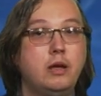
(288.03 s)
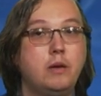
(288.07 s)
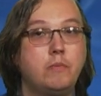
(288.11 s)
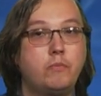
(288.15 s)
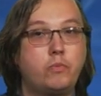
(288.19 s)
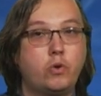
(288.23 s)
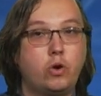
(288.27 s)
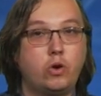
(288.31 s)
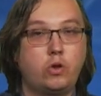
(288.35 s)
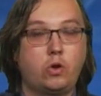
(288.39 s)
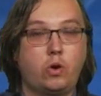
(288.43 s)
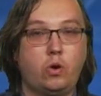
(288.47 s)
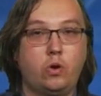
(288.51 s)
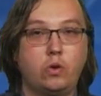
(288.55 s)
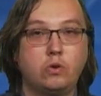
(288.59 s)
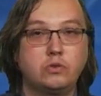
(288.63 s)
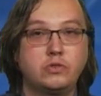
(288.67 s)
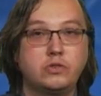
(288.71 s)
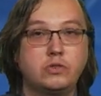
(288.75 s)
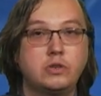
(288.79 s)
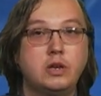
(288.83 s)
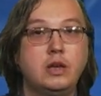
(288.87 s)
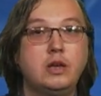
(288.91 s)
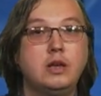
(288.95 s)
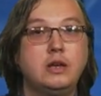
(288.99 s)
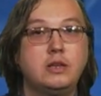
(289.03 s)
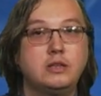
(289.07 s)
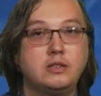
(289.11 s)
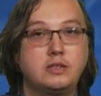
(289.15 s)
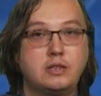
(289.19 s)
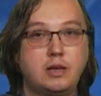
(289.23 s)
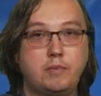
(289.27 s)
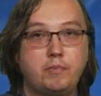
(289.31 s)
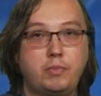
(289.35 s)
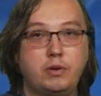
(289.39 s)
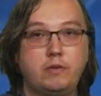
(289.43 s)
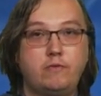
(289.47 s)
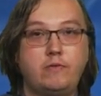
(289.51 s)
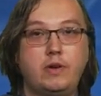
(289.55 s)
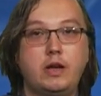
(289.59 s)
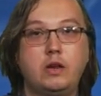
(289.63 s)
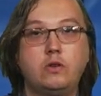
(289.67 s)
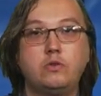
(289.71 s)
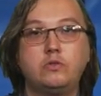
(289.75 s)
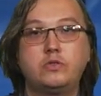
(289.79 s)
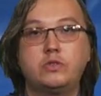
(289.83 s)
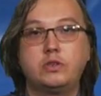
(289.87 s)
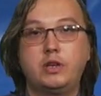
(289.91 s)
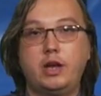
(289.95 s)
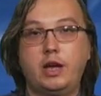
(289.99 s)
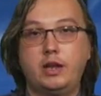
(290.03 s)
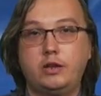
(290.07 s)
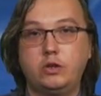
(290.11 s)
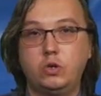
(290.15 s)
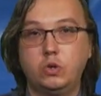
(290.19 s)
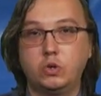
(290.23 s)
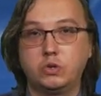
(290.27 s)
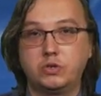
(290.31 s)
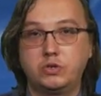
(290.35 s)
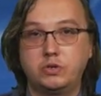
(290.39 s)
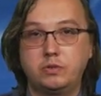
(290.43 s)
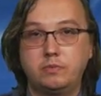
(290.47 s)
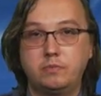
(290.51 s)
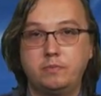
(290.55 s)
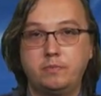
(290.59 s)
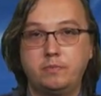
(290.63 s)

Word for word: protocols, sample values and goose.